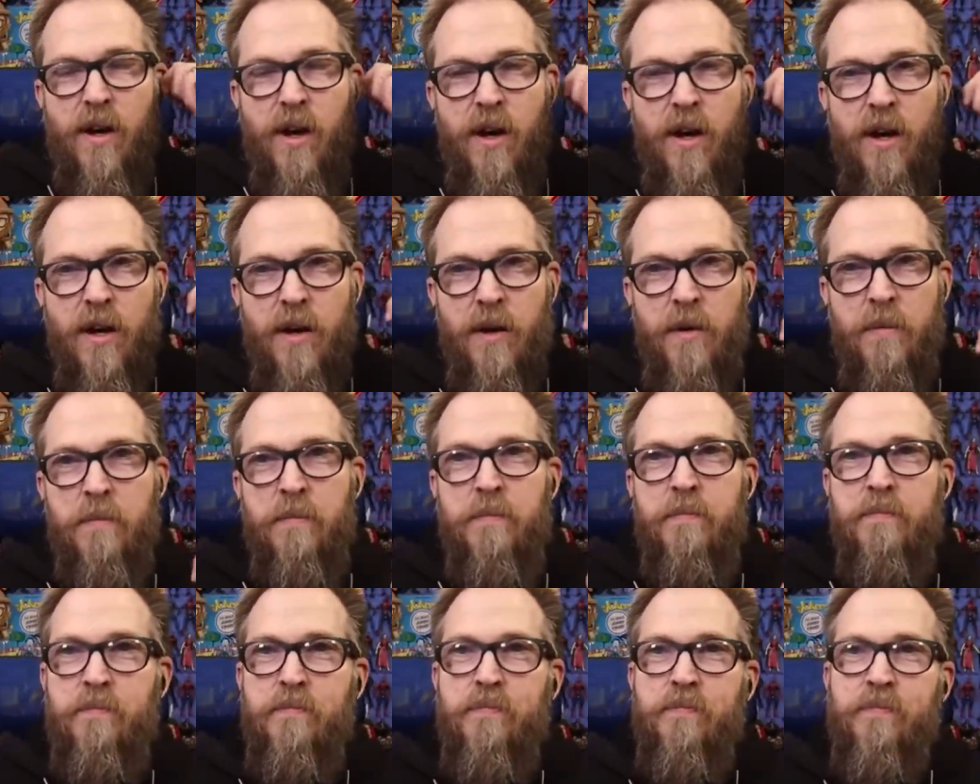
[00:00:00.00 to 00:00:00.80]

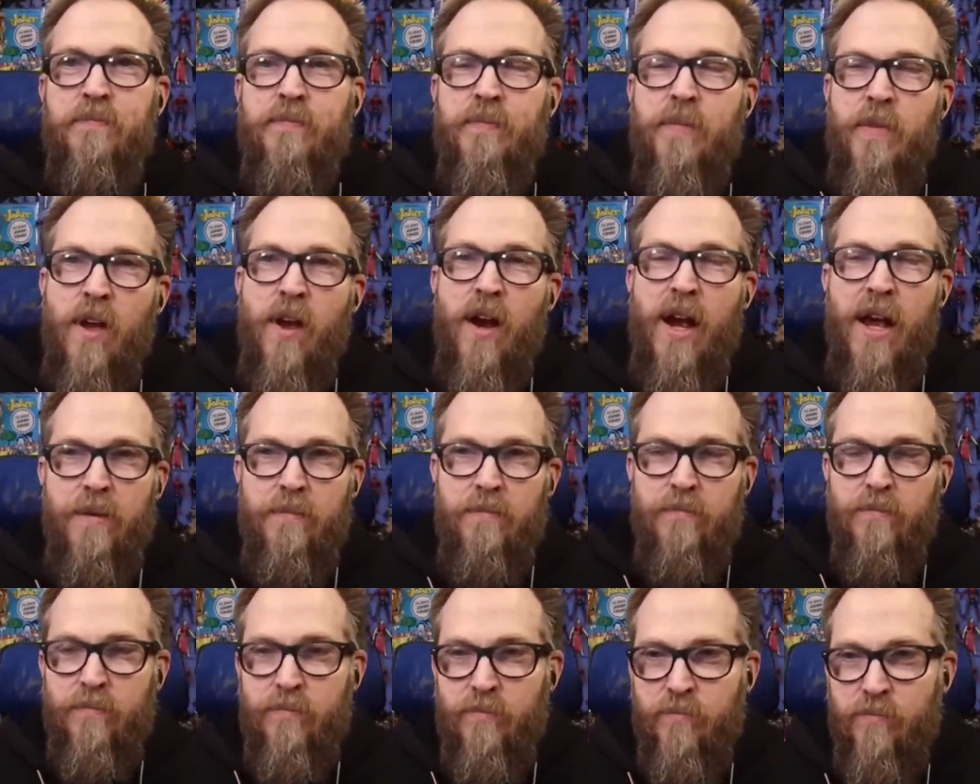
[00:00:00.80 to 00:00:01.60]
Um, all right.
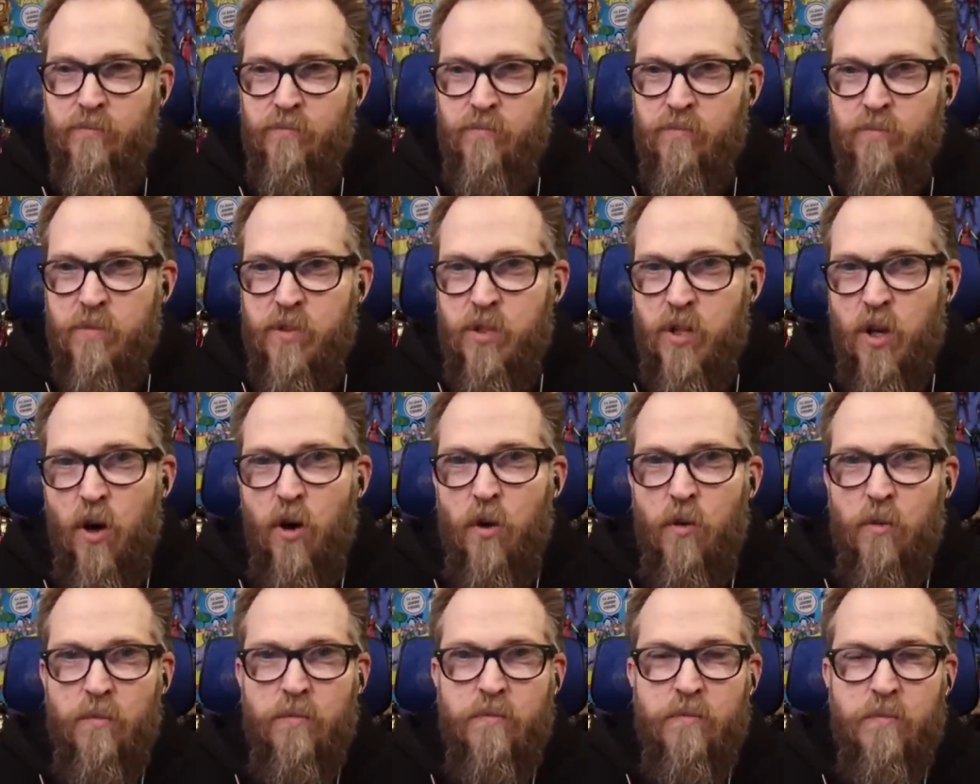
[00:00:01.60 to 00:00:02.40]

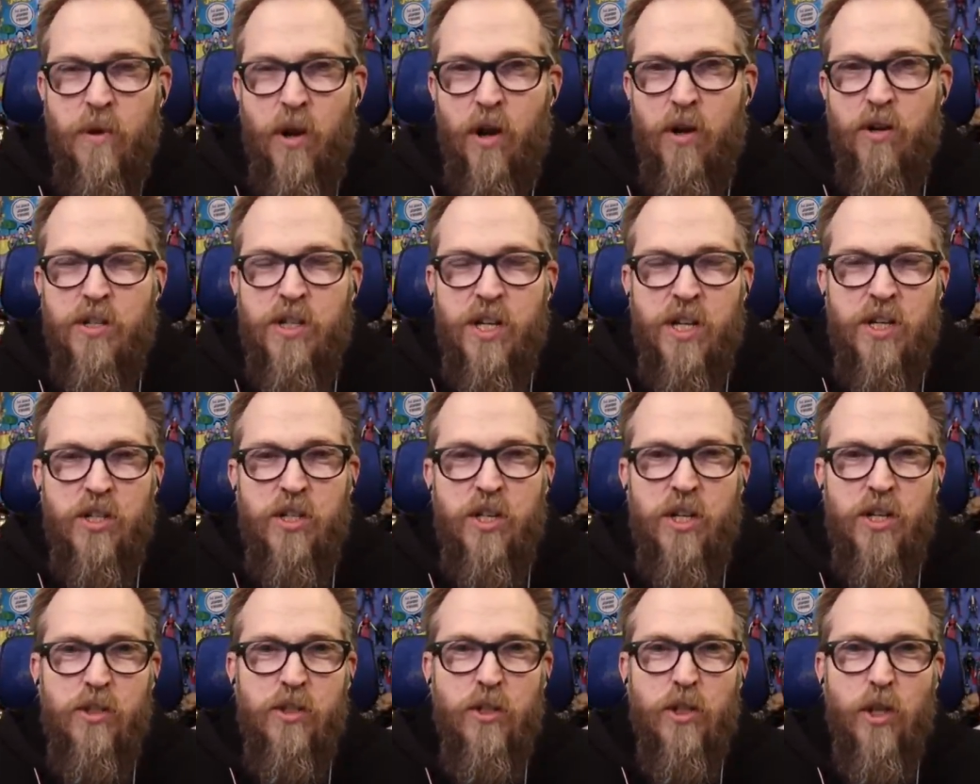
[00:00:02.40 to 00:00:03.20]
So
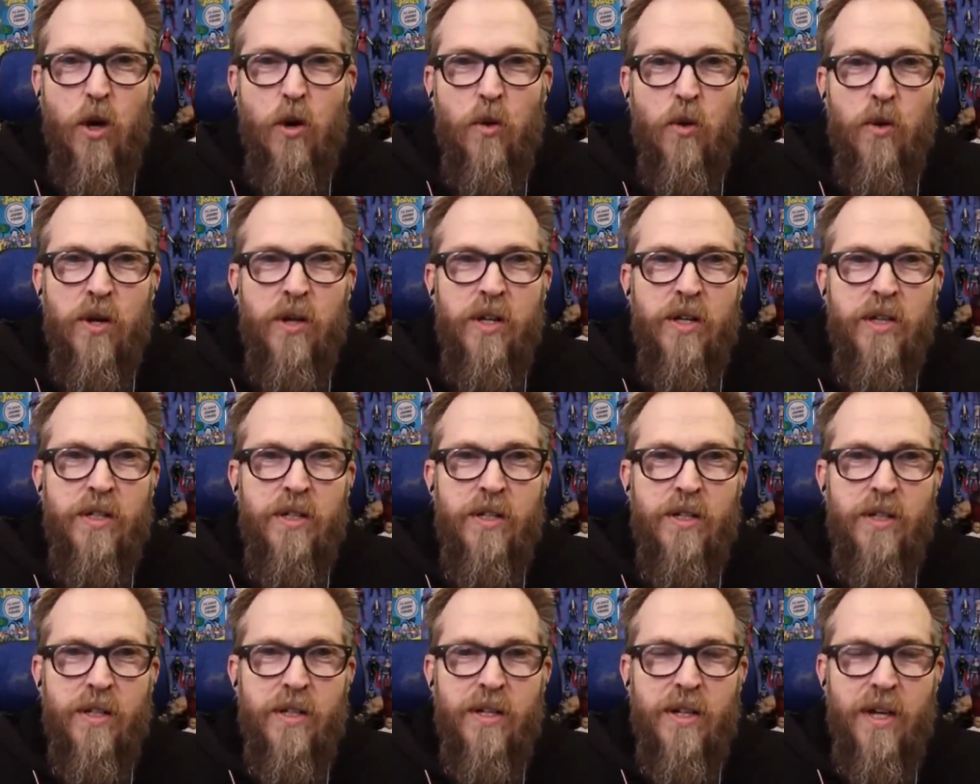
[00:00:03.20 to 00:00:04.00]
partition is lowered
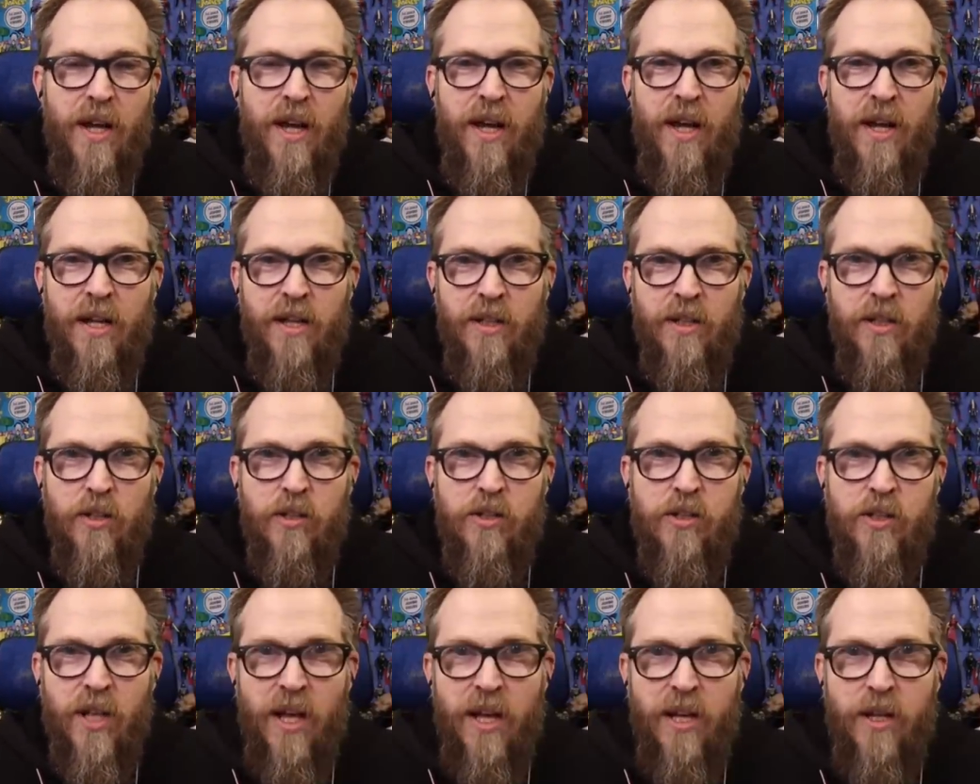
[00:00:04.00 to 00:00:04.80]
and it
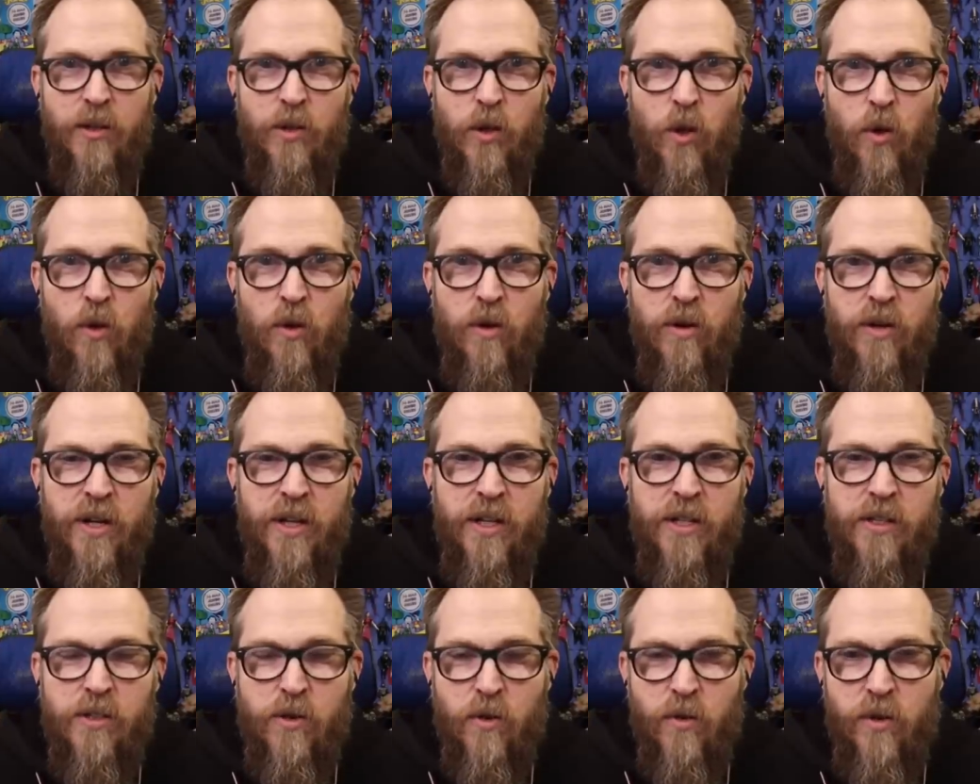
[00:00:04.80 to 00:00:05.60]
looks like lore
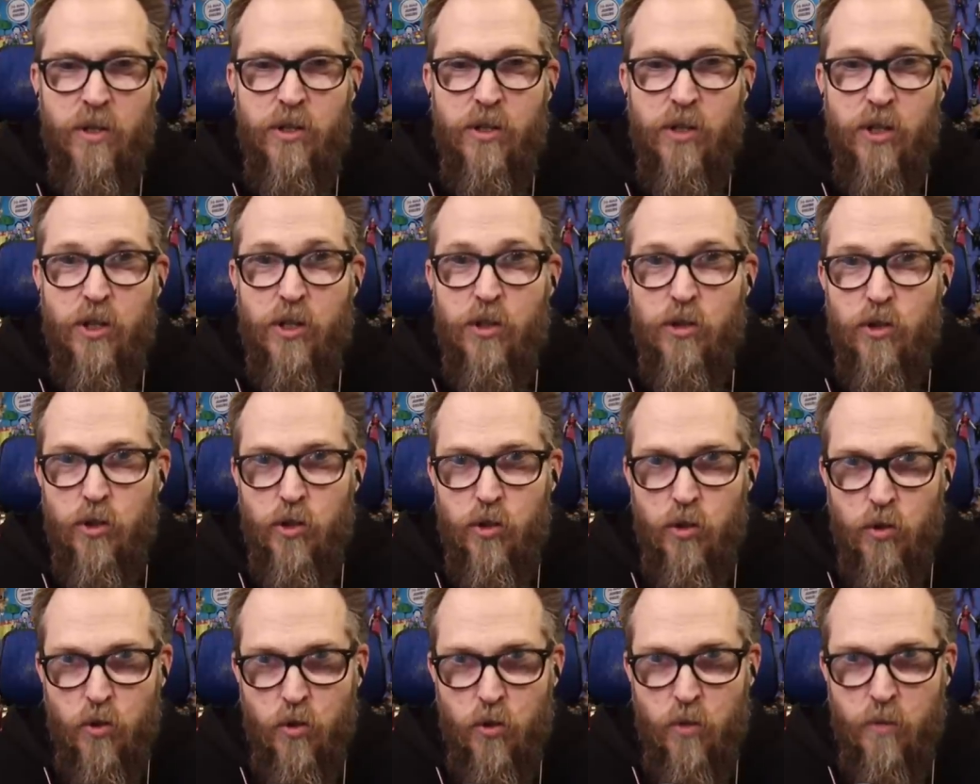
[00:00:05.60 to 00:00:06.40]
is going to
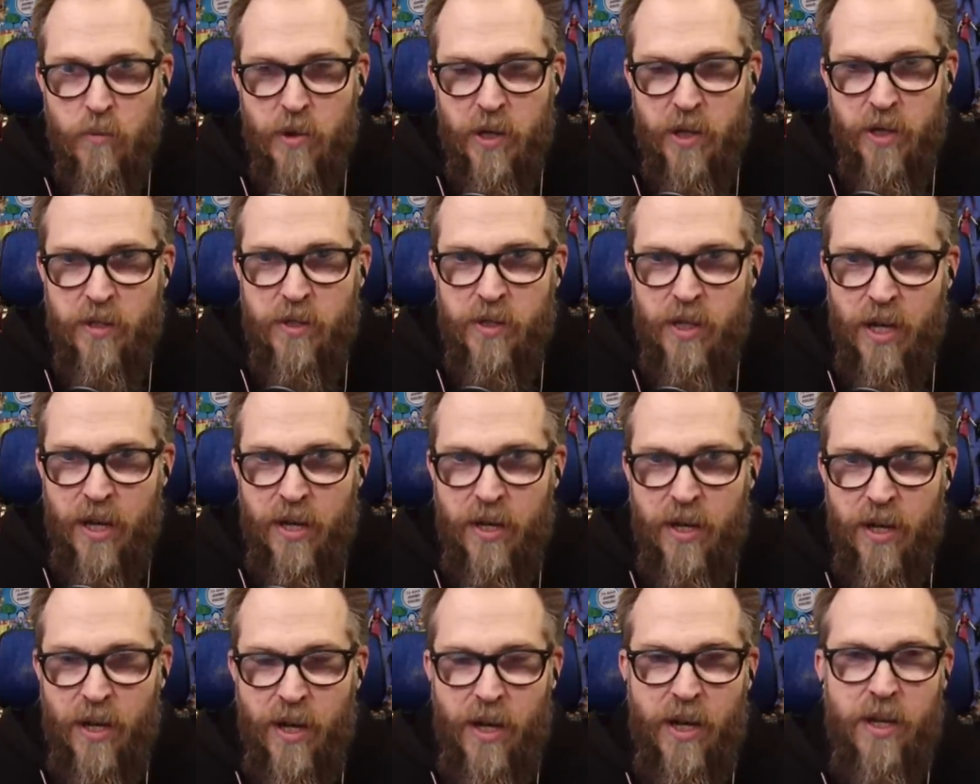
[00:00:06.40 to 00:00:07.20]
consume
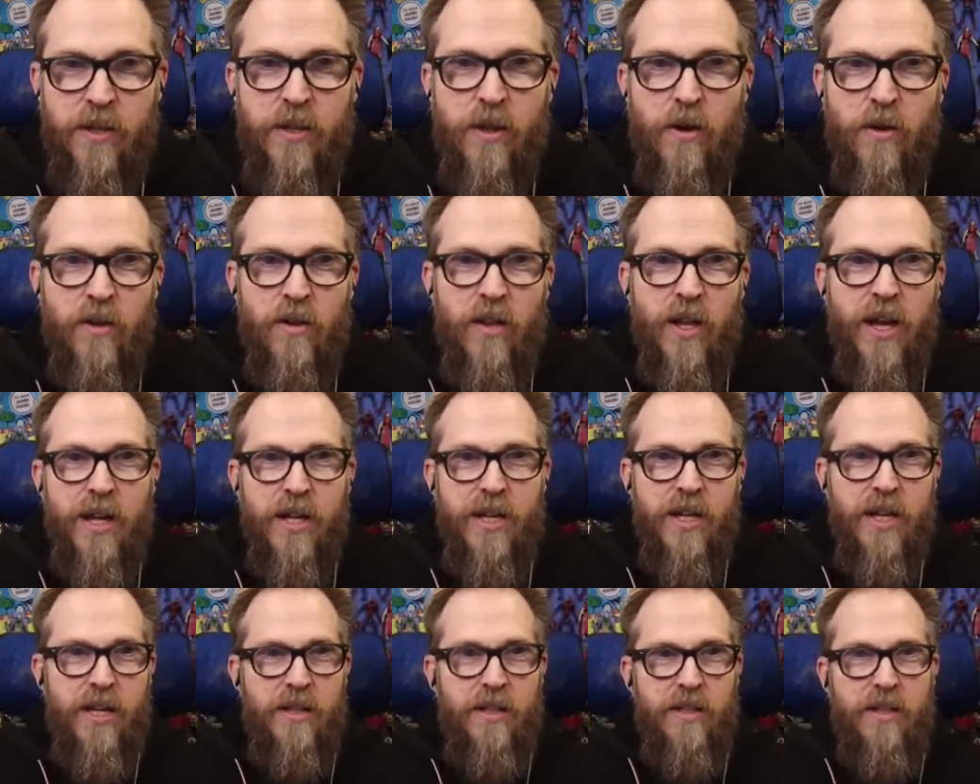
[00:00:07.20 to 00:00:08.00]
data and they're
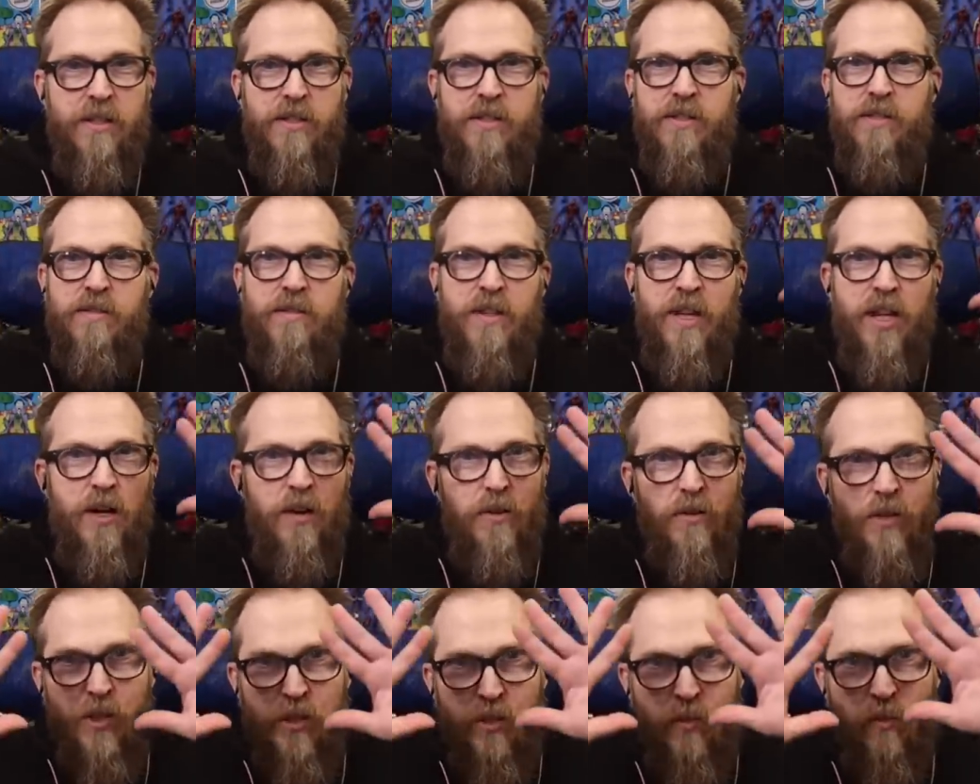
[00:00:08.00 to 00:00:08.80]
like in this you
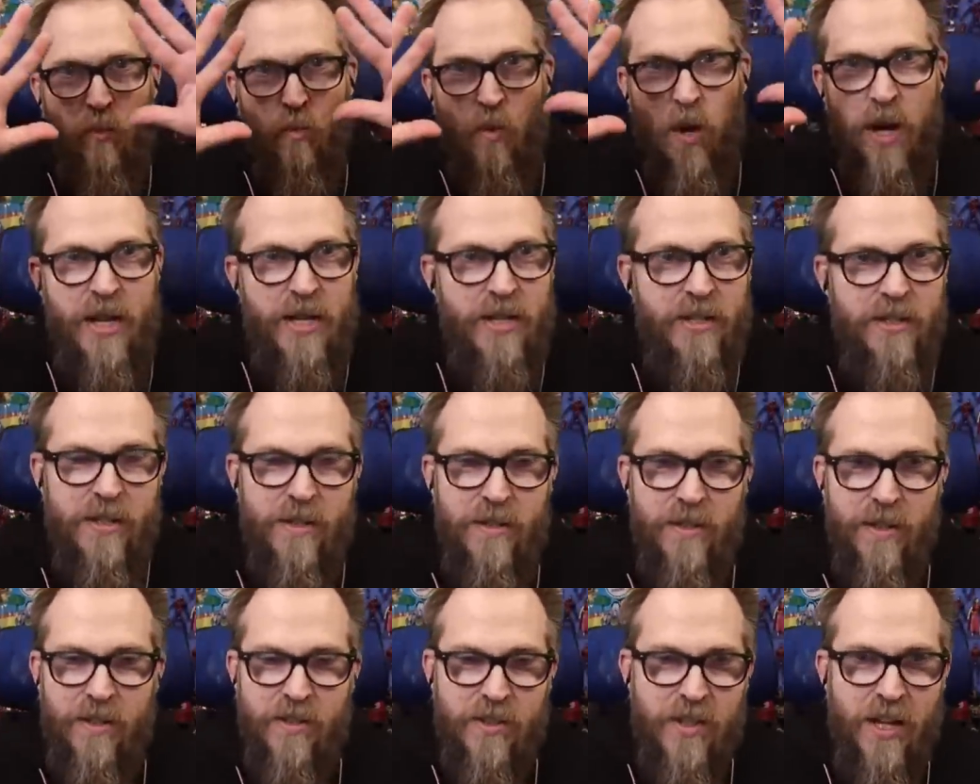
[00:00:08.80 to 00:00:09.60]
know just white
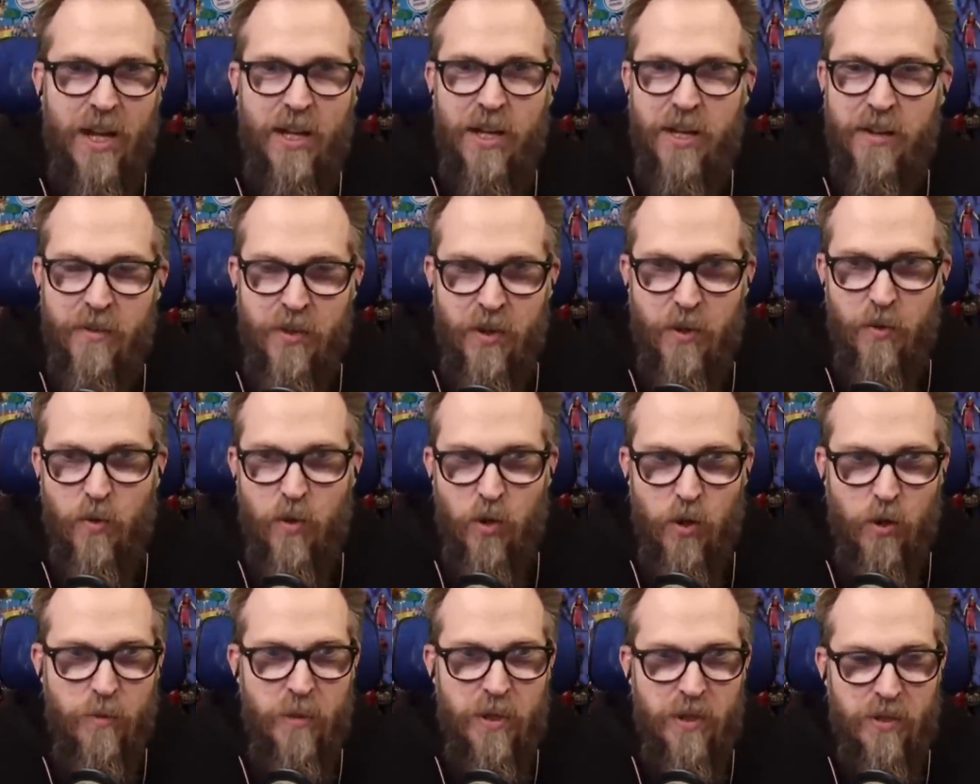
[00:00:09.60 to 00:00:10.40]
it's not even a
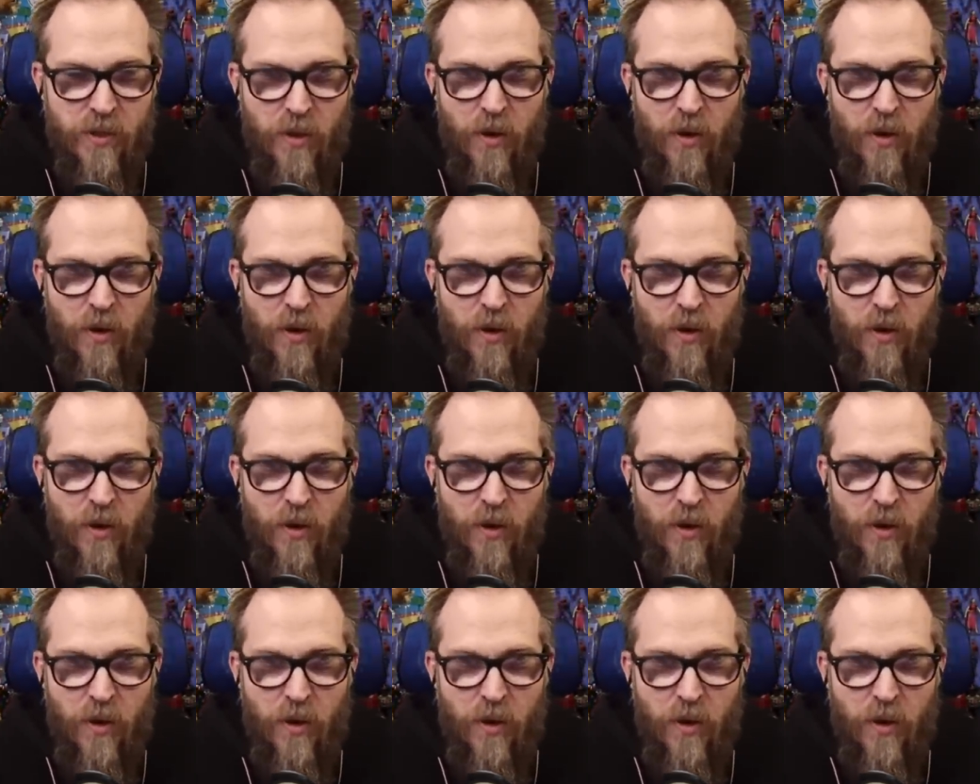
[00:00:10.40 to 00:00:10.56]
room it's